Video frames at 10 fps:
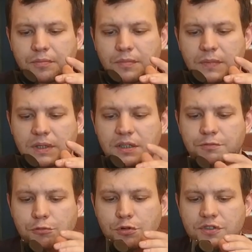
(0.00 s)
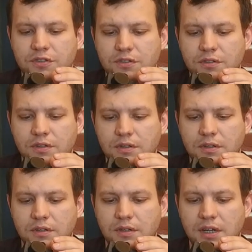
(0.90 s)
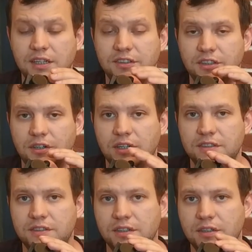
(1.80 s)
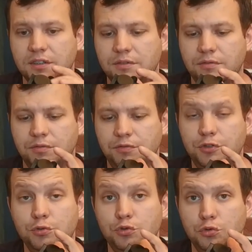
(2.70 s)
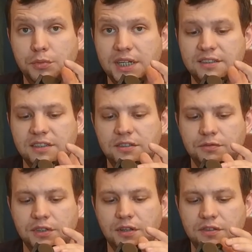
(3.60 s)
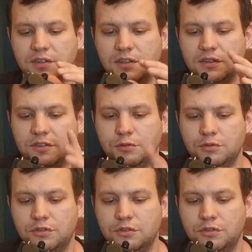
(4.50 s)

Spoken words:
It works either as view zoom axis when the thing is used,